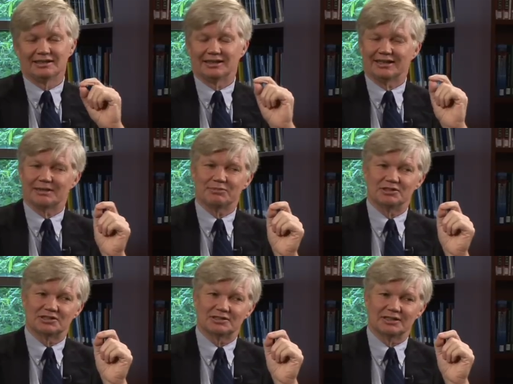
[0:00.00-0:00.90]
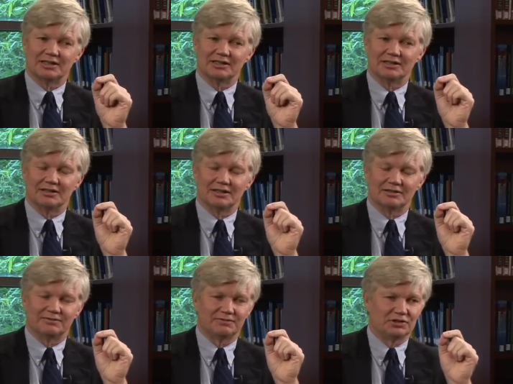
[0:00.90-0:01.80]
That happens uh, in,
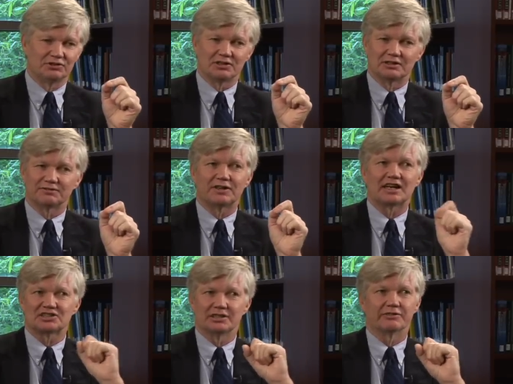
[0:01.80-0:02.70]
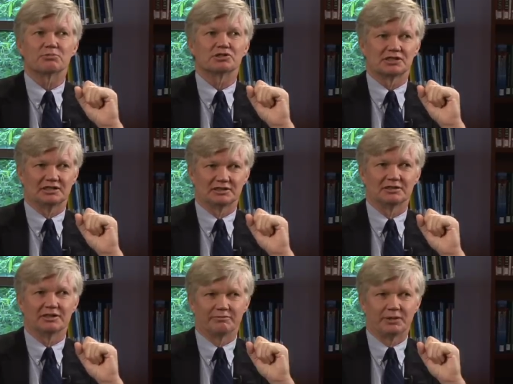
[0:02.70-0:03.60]
in fewer than a fraction of a percent
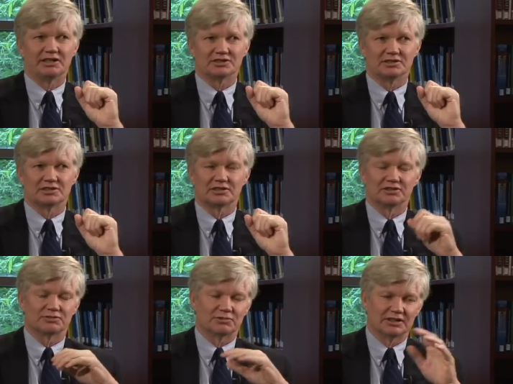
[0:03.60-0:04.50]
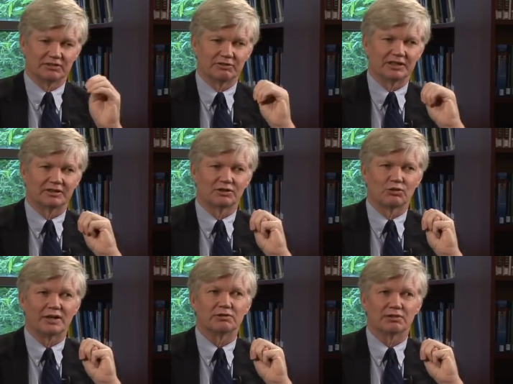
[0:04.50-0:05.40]
of patients. So it's really, really
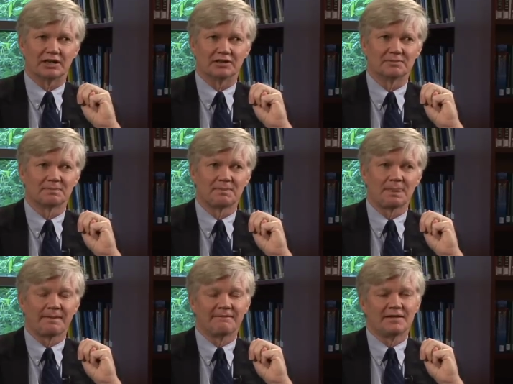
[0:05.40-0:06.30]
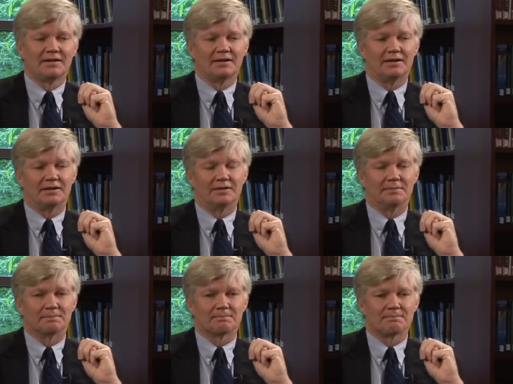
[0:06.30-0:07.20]
quite rare.
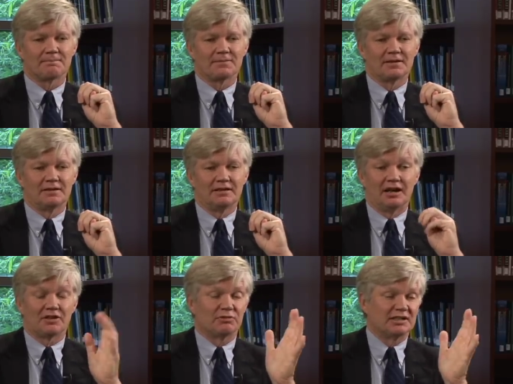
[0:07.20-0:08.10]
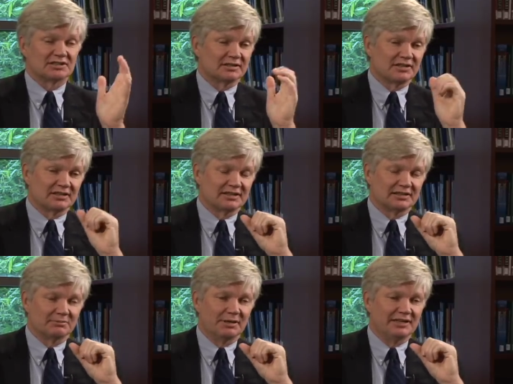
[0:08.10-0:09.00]
Um, otherwise, I think
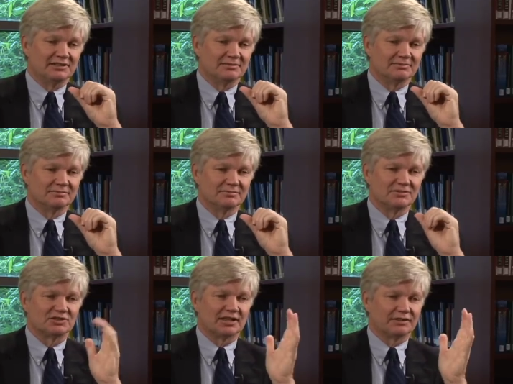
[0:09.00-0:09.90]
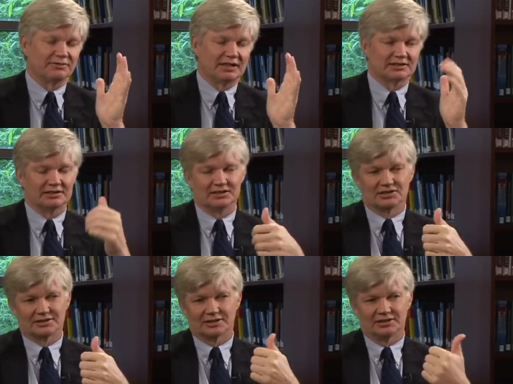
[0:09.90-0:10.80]
that the main side effect
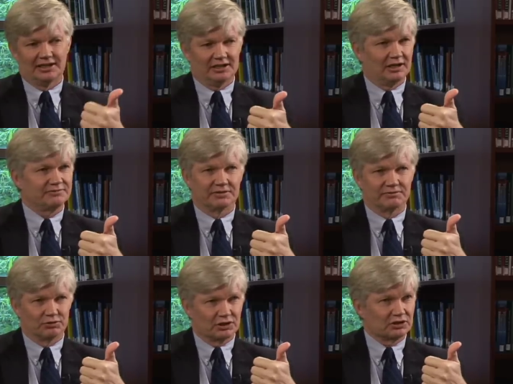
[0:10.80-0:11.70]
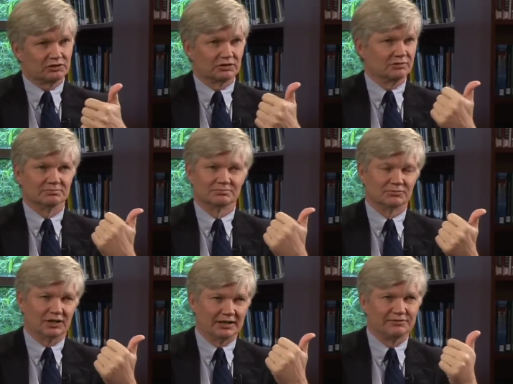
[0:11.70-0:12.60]
is a day off of work or
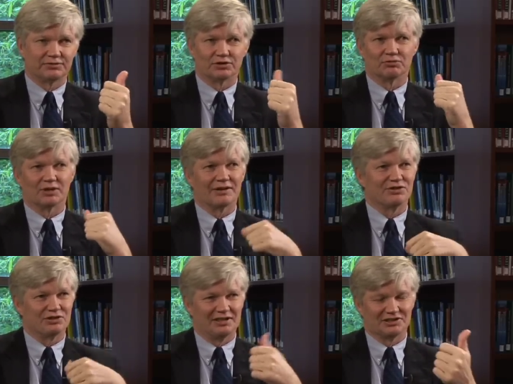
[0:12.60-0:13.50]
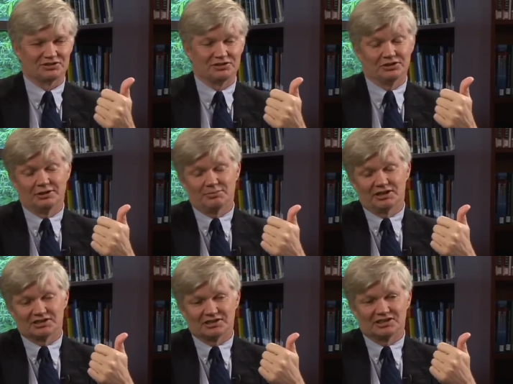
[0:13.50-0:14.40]
life or whatever else you're doing
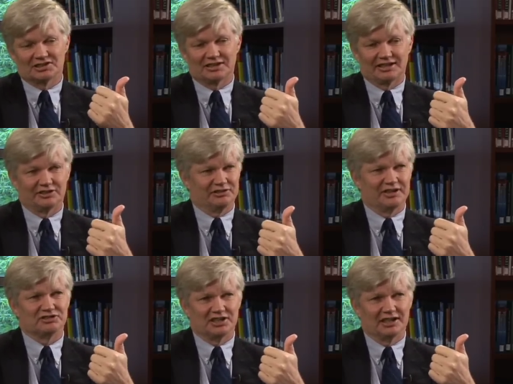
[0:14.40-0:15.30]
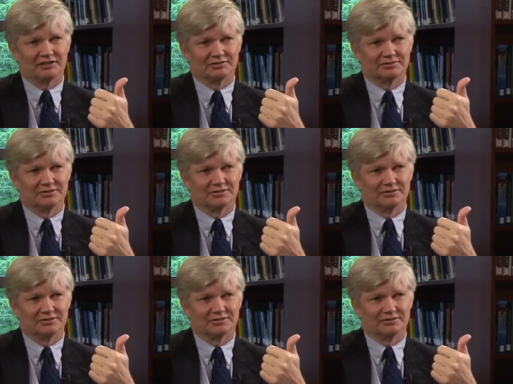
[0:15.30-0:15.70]
because it does take your energy out